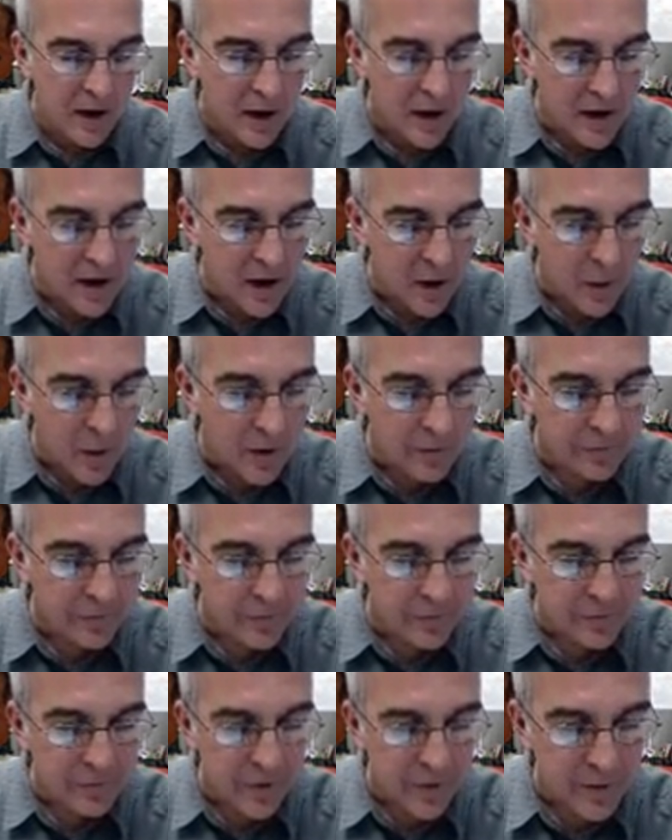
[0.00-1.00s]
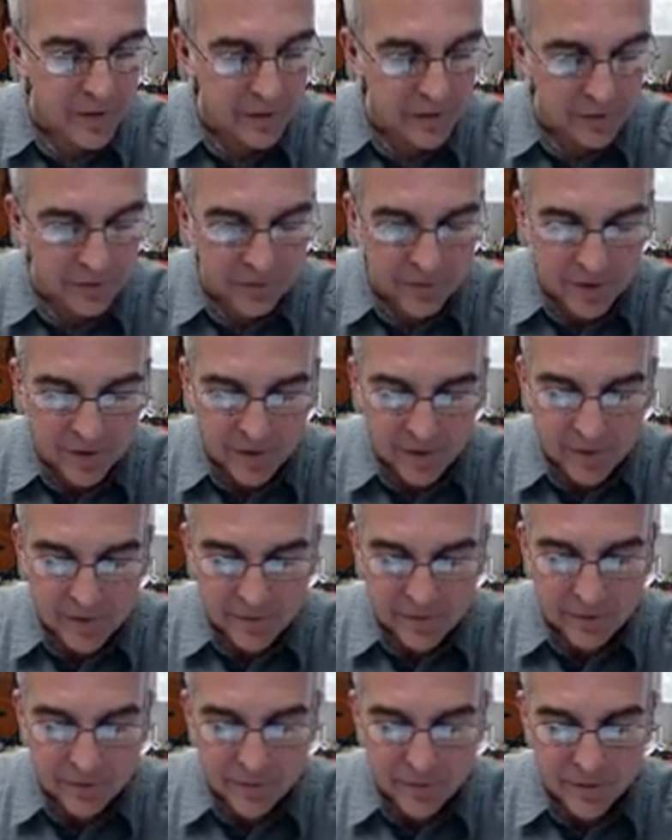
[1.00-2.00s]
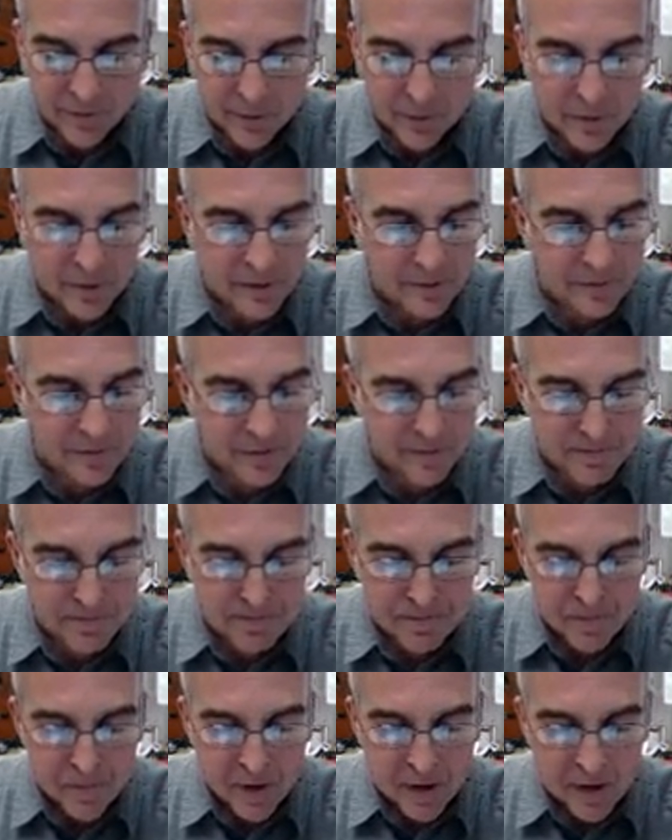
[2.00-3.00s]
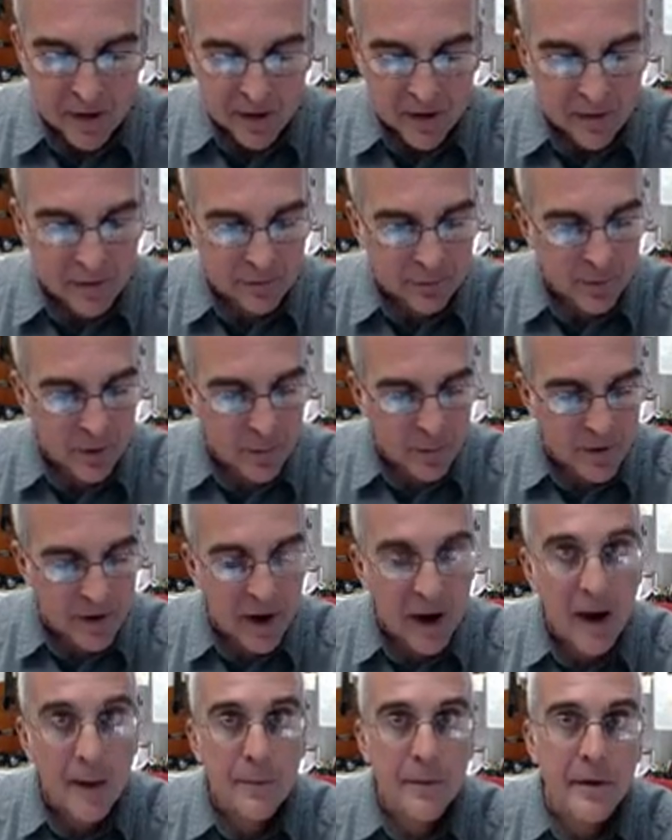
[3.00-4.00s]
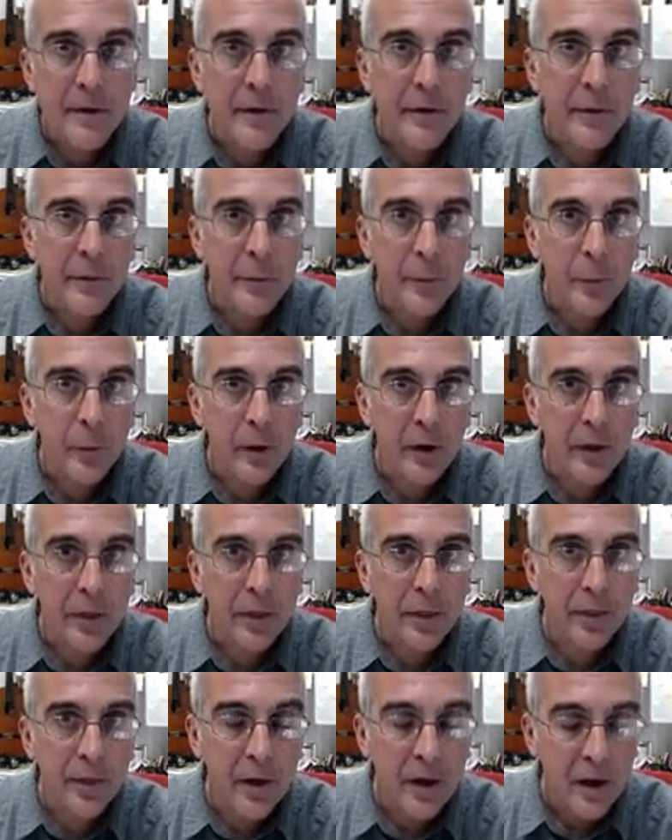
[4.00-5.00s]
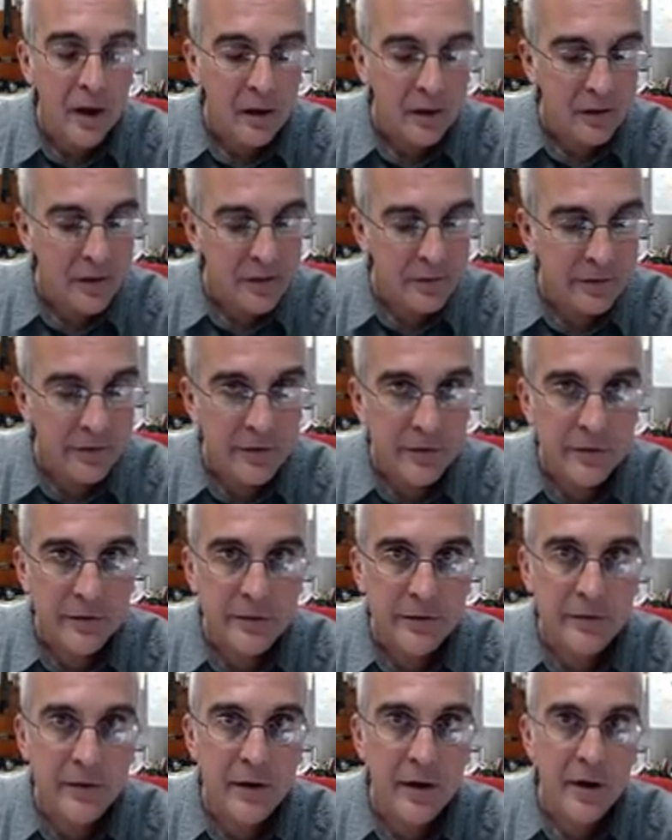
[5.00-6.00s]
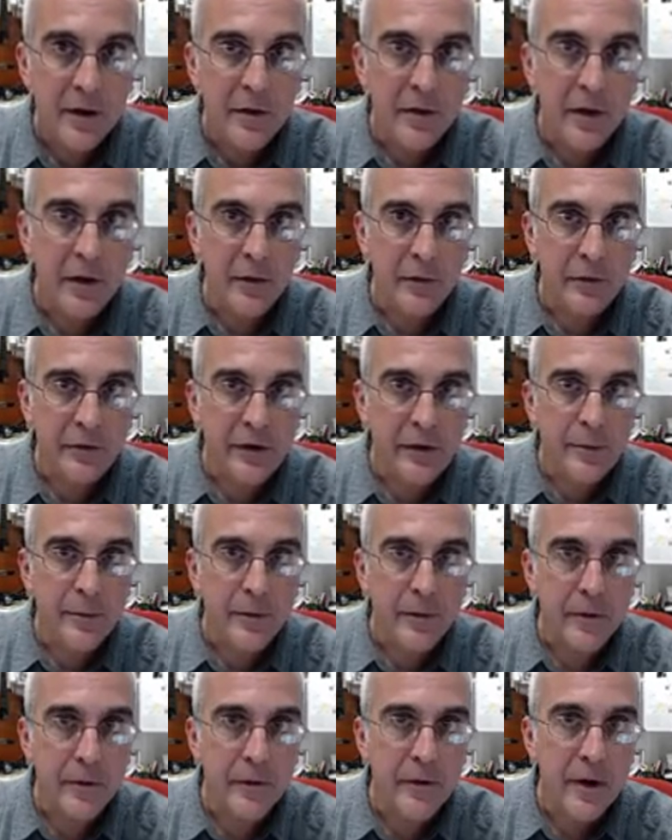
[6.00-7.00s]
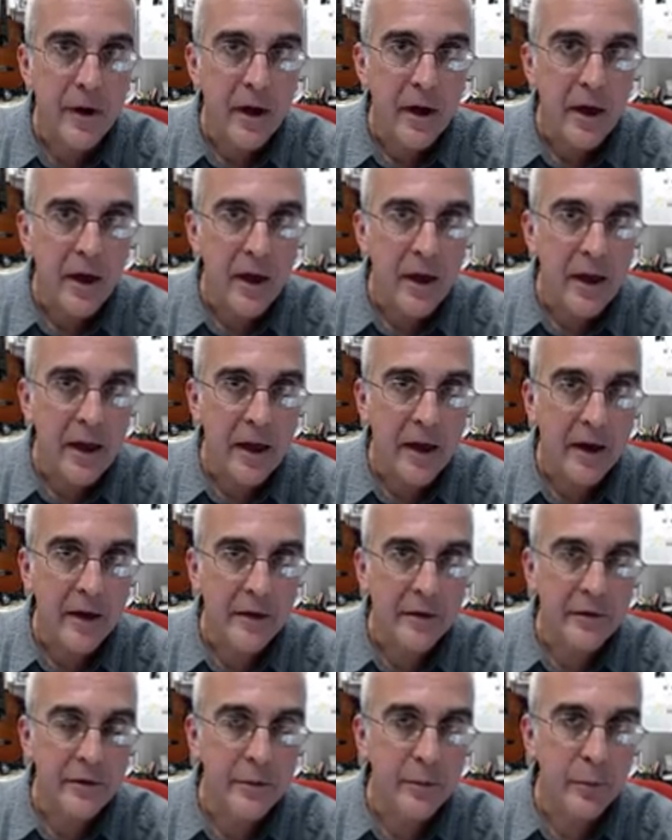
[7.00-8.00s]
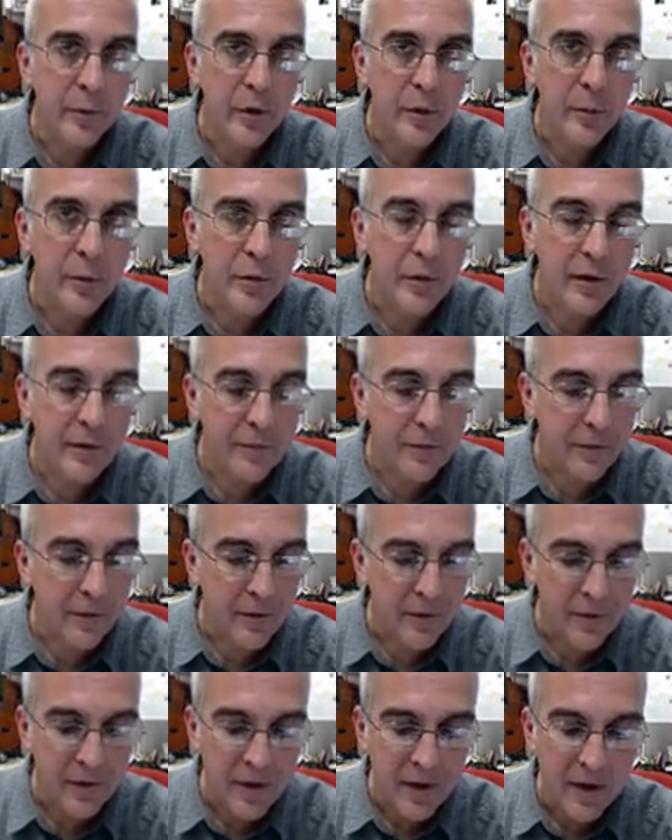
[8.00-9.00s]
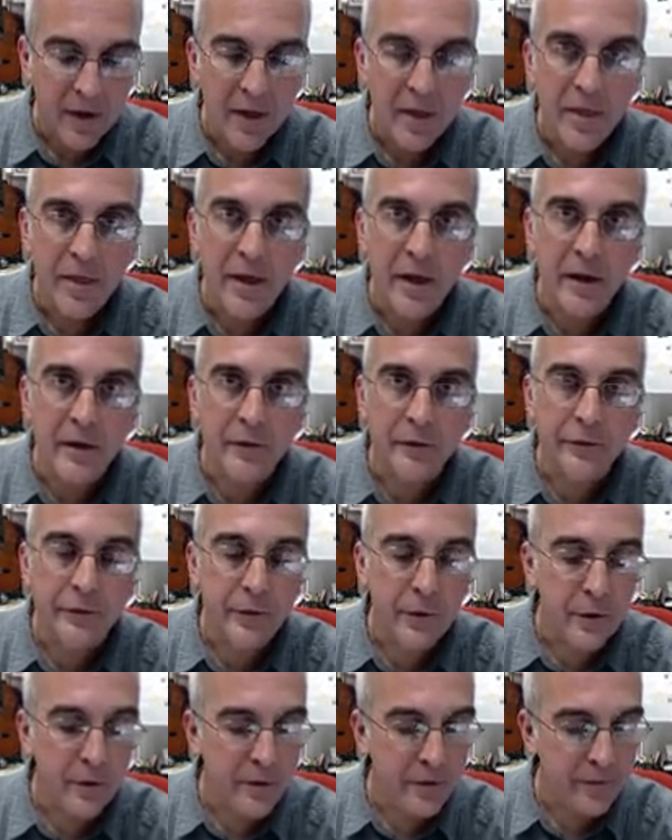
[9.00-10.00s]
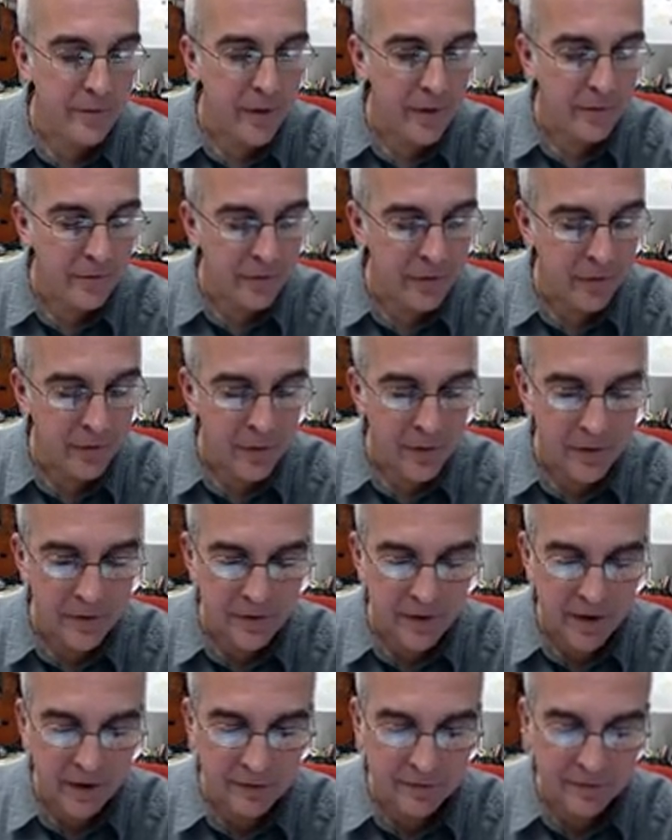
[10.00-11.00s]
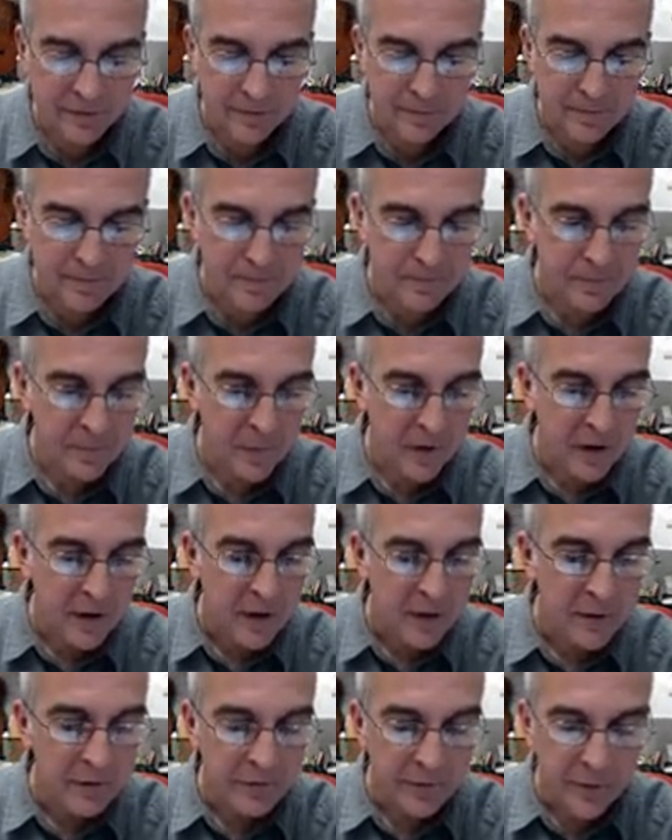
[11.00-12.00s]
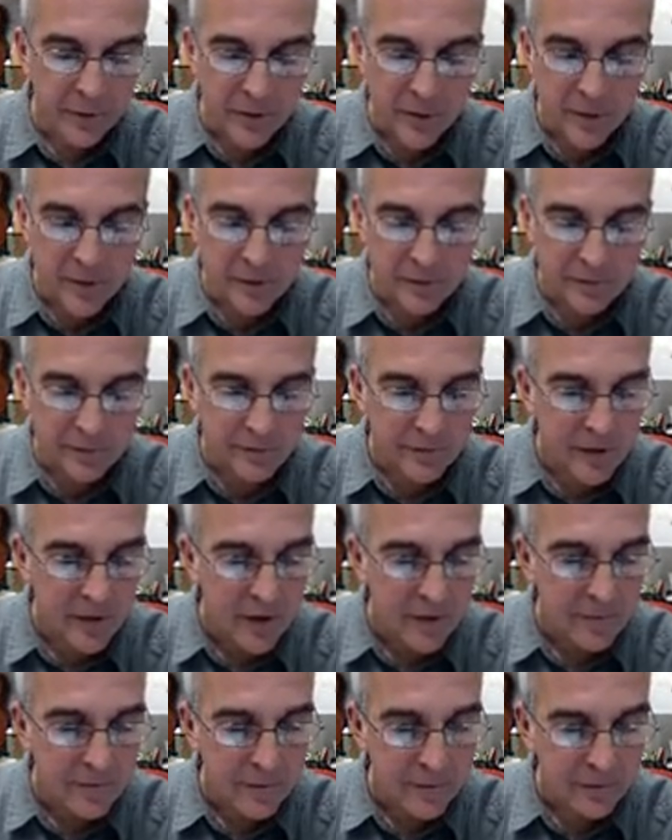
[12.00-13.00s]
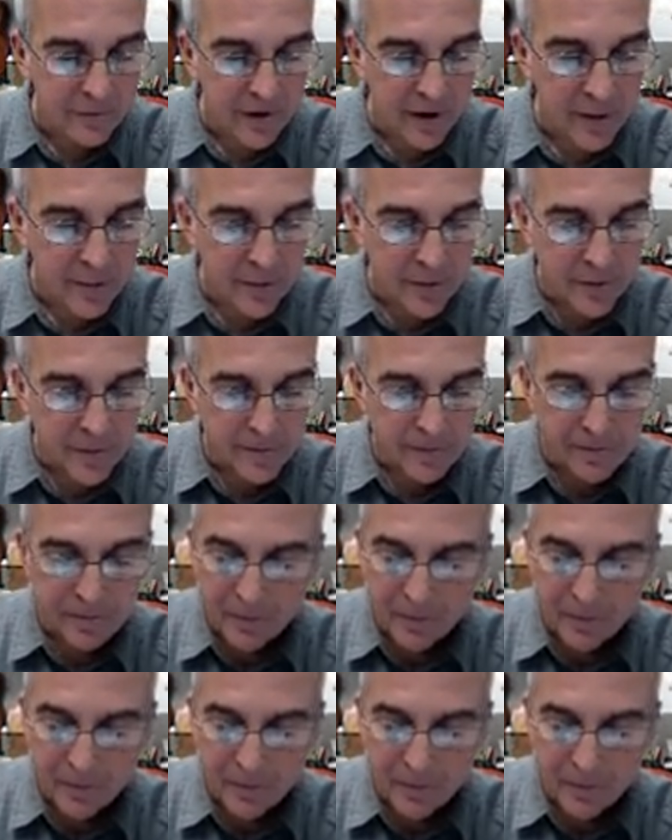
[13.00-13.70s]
Now, also shown in this figure, just for completion, is what would happen with lesions that are deeper and more peripheral than a stroke involving the cortex. So notice, for example,